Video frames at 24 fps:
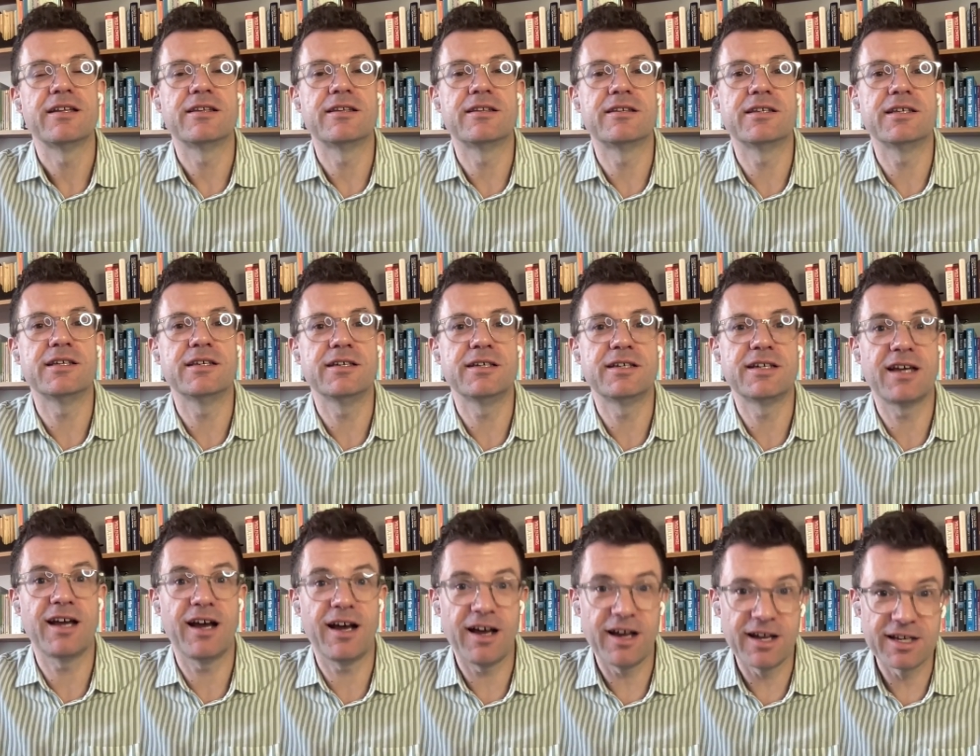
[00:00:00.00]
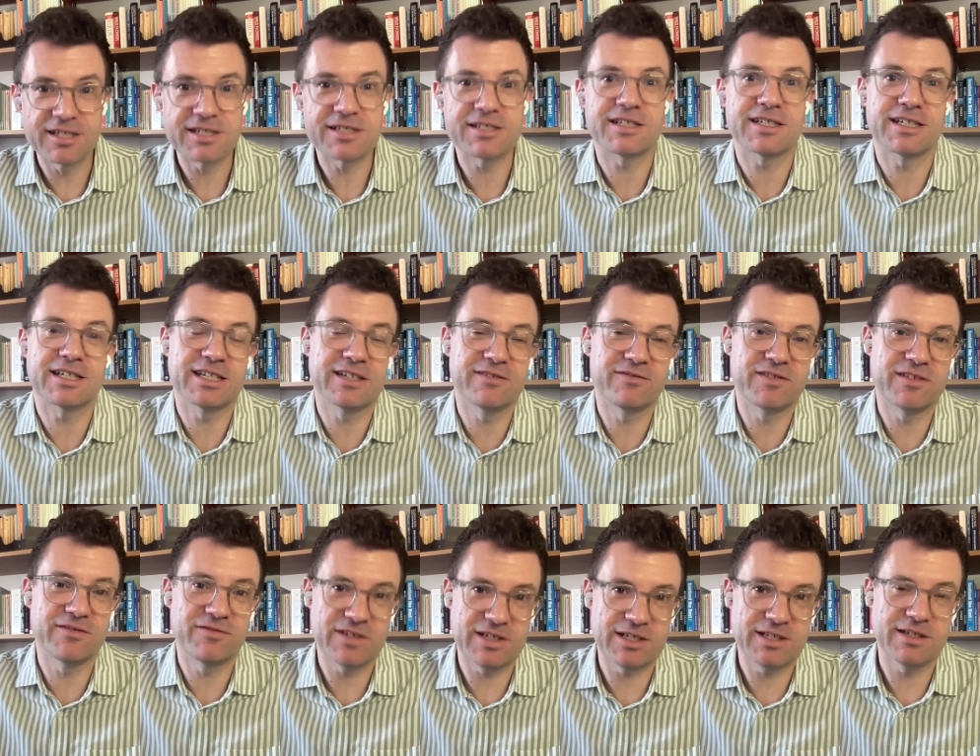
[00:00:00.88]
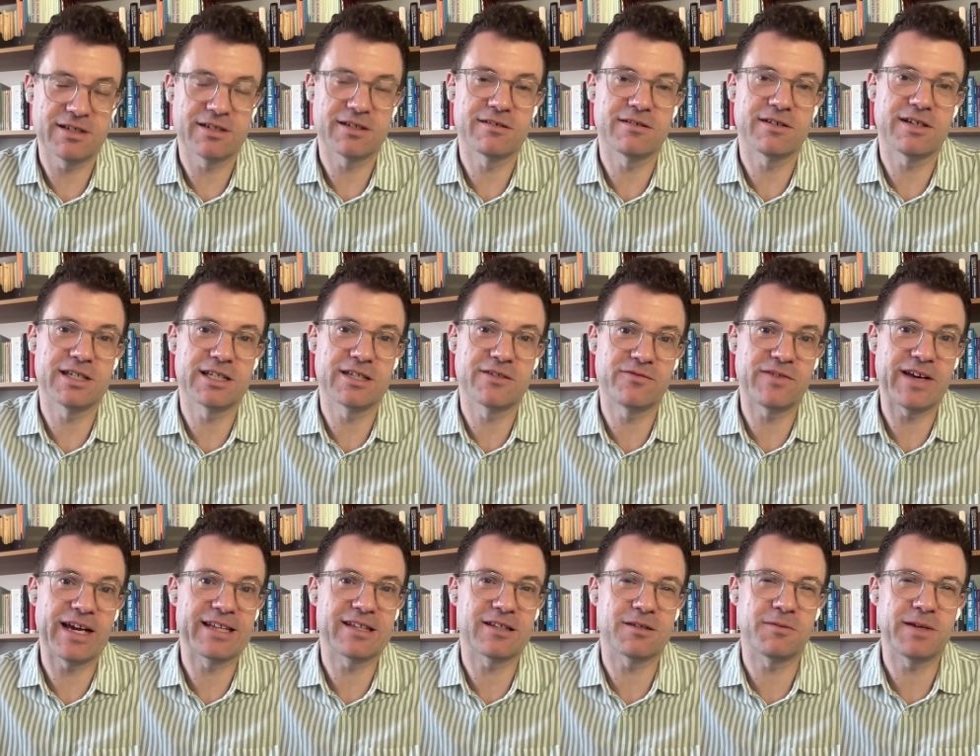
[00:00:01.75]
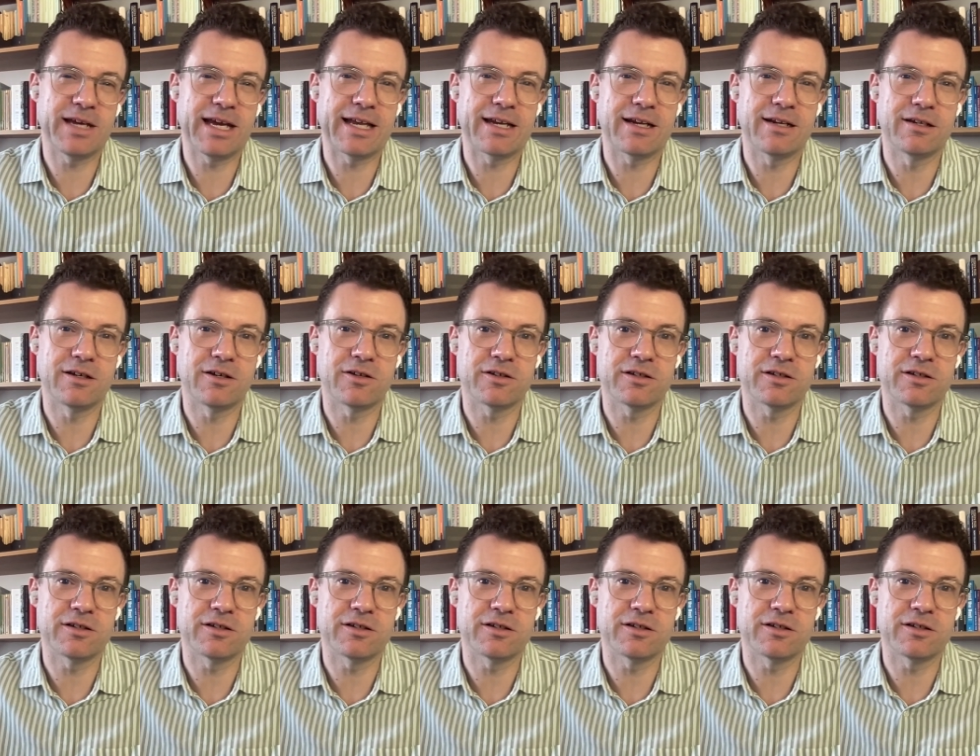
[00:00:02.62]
the casting of the video and the fact that we had a lot